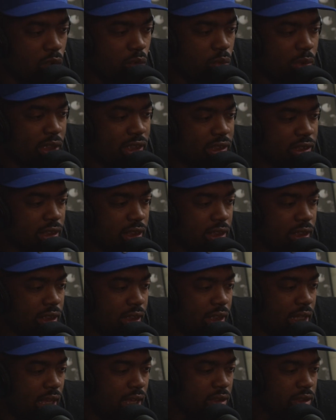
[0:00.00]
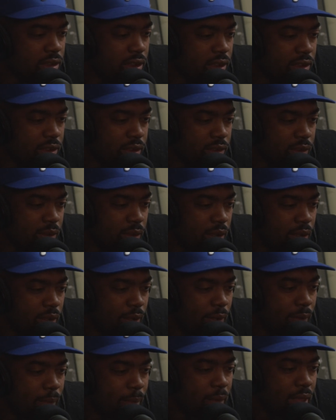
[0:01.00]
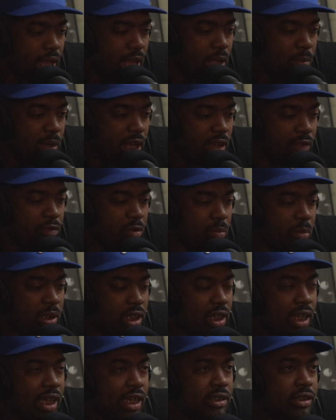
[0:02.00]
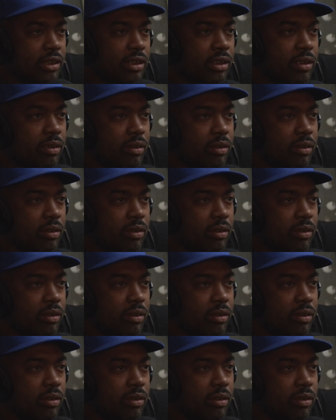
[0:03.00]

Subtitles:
recently, y'all just came back from a classic?